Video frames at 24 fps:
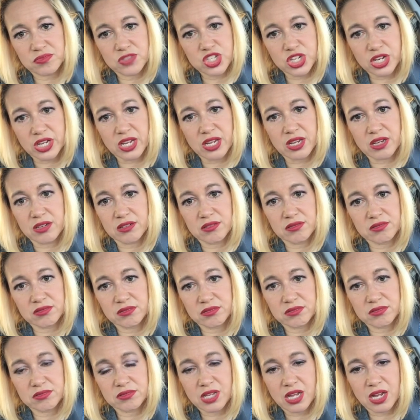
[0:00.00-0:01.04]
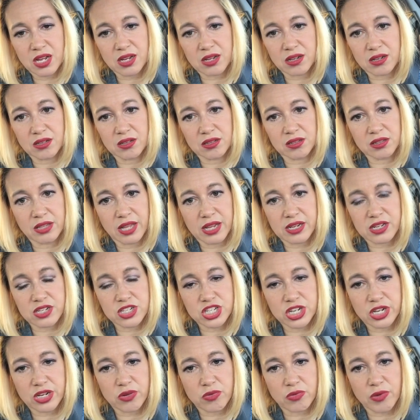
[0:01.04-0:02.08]
chicken uh, like a
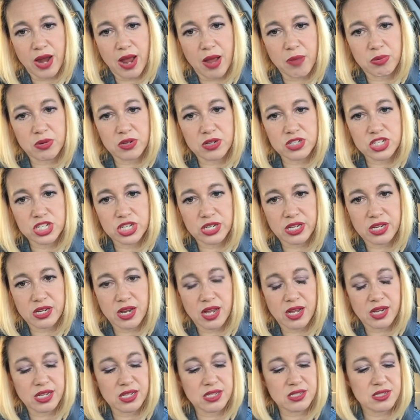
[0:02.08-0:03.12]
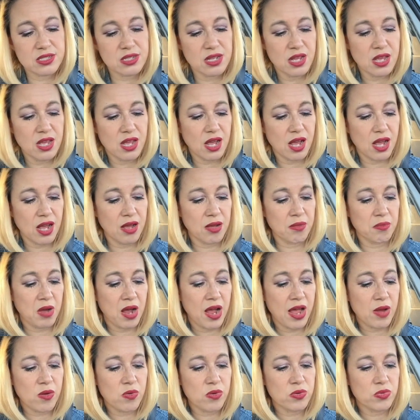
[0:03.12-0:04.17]
chicken wrap or chicken nuggets. Um,
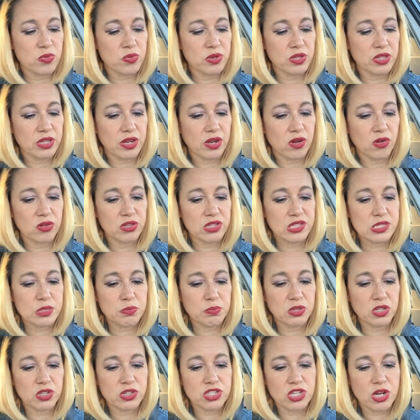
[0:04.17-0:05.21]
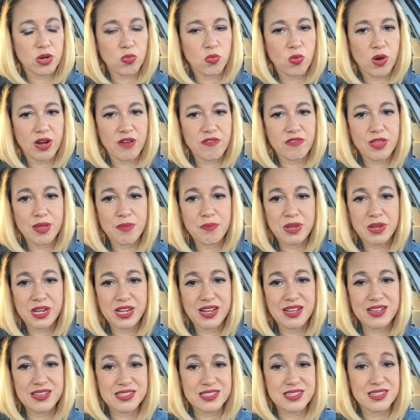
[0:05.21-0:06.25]
I would really only splurge on one of them
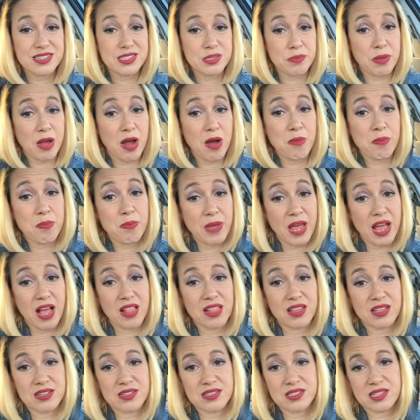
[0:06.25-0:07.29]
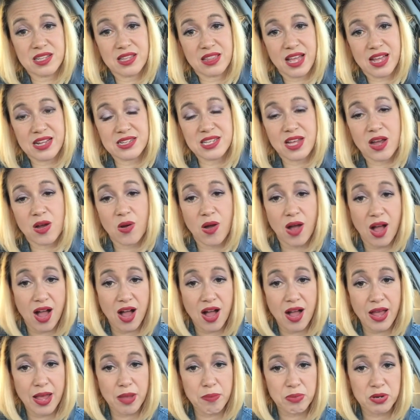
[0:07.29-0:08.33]
because it's about balance and that's how
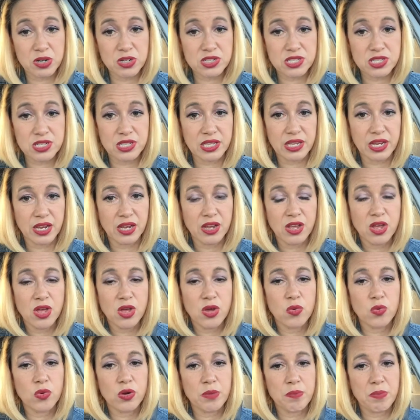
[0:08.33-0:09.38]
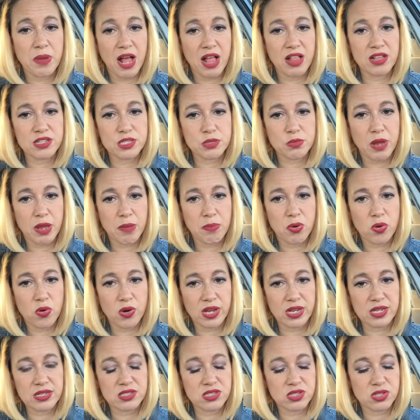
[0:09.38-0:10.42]
I personally would balance my
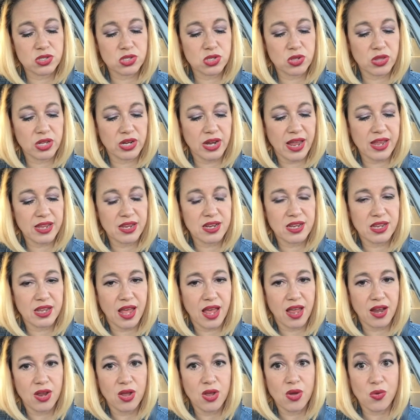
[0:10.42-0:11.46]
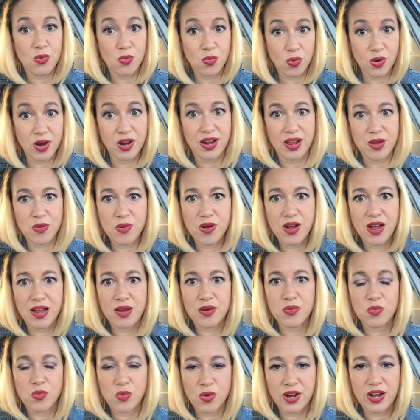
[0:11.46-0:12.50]
points so that I can get what I
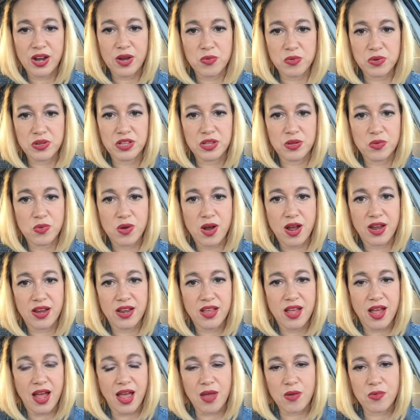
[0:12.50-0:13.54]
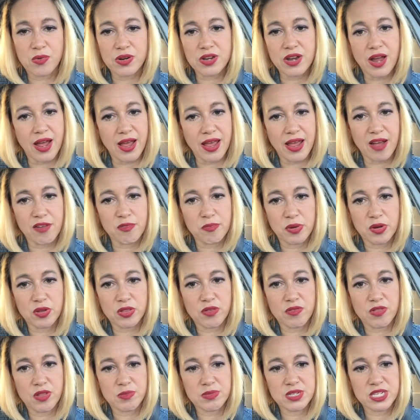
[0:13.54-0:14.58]
want, what I really want. I would not have both
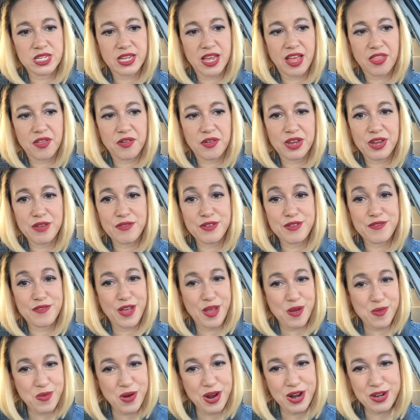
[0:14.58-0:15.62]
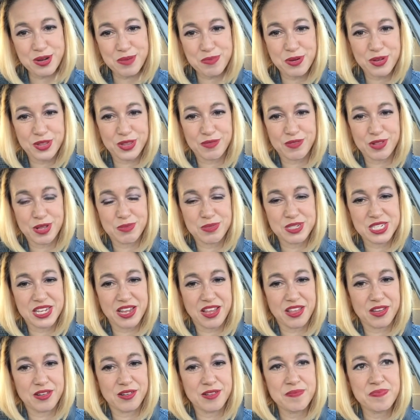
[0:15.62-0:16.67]
of them together even if I wanted both of them
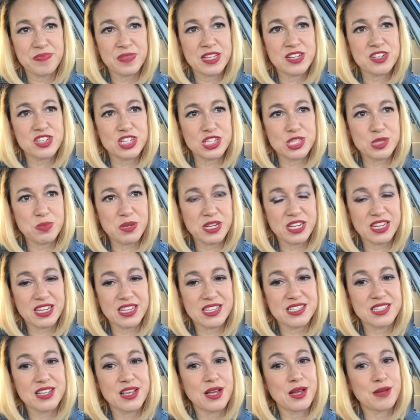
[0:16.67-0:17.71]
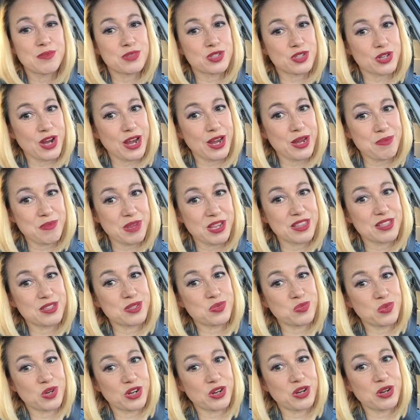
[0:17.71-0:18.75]
together just because I'm trying to make
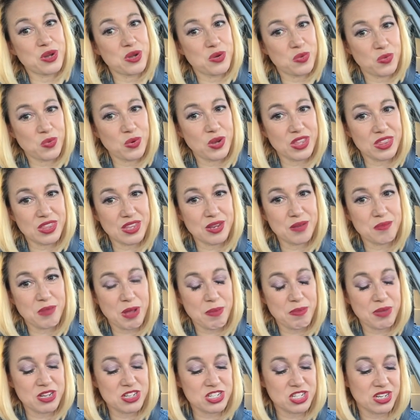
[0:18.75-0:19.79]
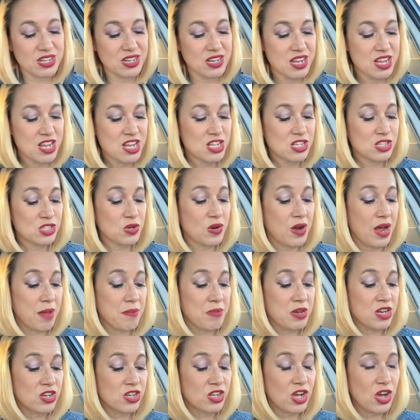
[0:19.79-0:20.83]
this work within my budget. So I'm
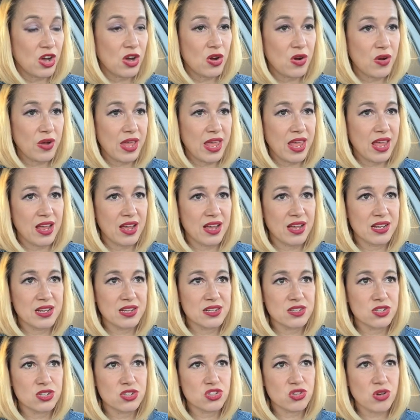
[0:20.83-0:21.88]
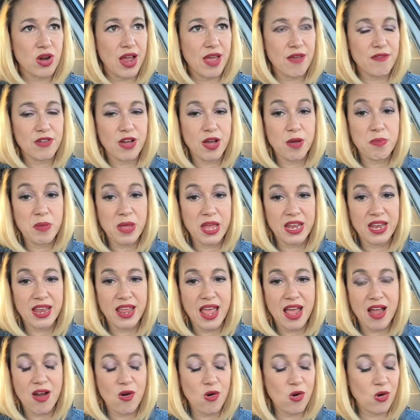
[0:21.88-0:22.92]
gonna go and drive up and
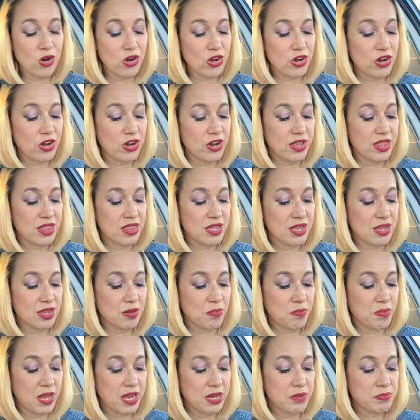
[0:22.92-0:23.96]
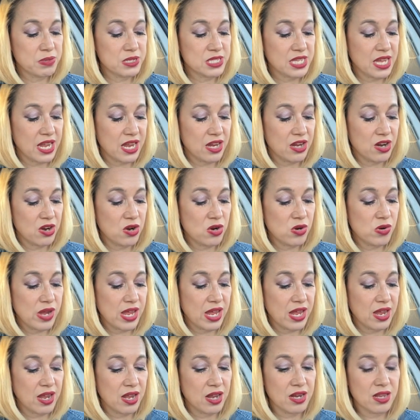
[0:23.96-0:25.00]
order the baked potato
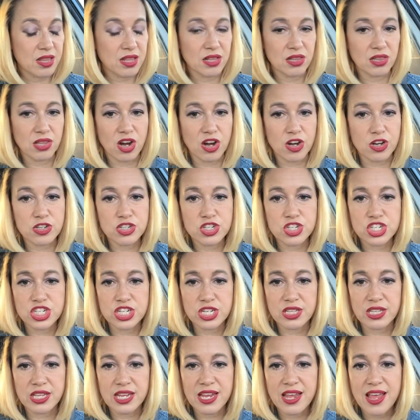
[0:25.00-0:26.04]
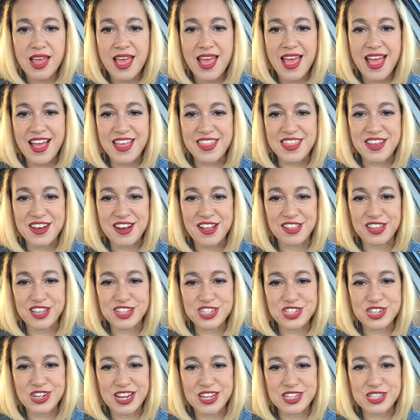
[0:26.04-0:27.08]
and the large chili and then I'll
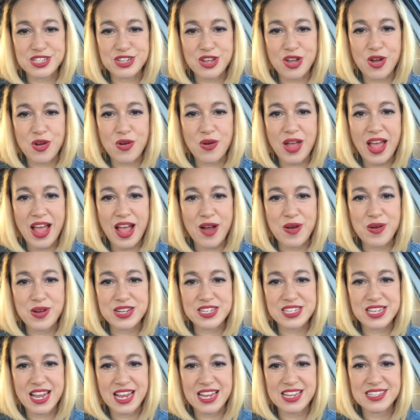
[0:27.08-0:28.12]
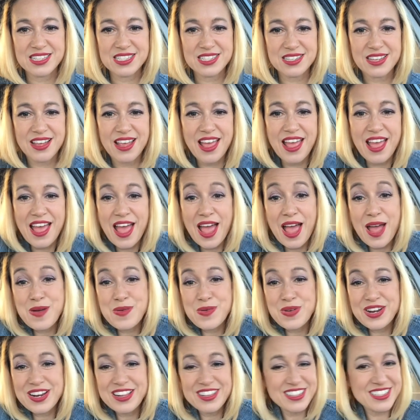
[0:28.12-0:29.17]
let you guys know how it tastes
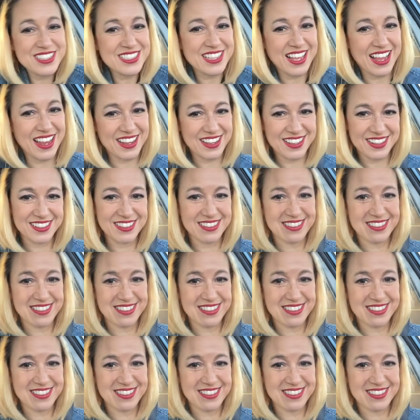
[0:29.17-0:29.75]
and what it looks like.